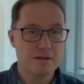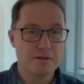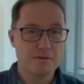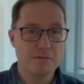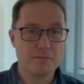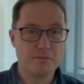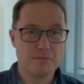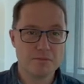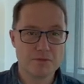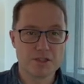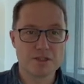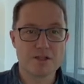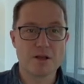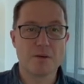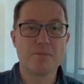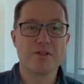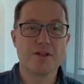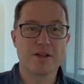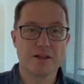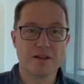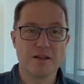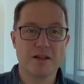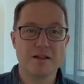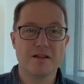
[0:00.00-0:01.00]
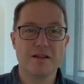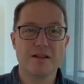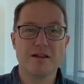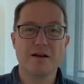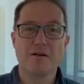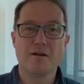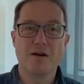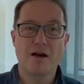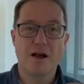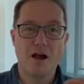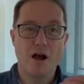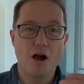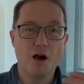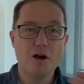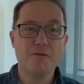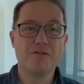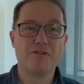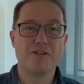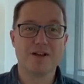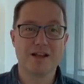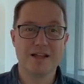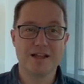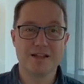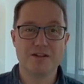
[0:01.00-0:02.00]
something that
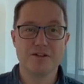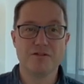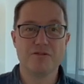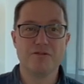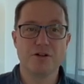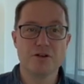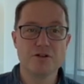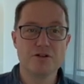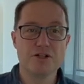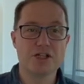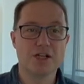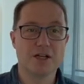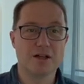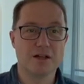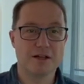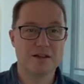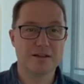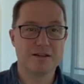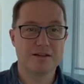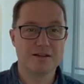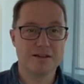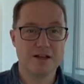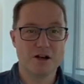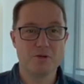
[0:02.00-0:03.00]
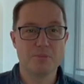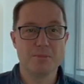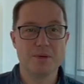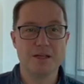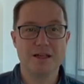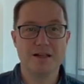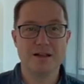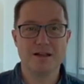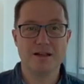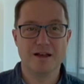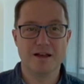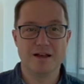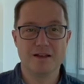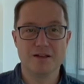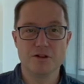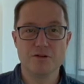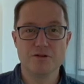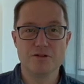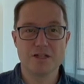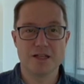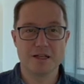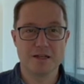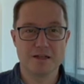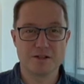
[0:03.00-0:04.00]
hopefully in the future they'll be
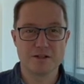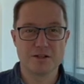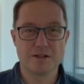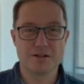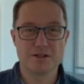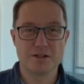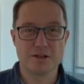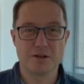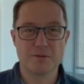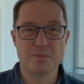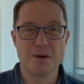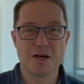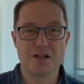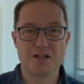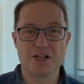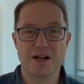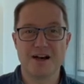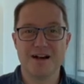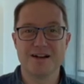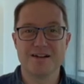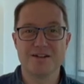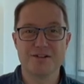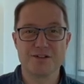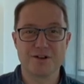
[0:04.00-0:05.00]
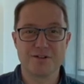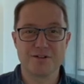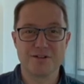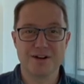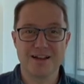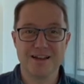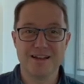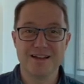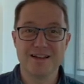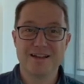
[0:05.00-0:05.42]
using to a much higher degree.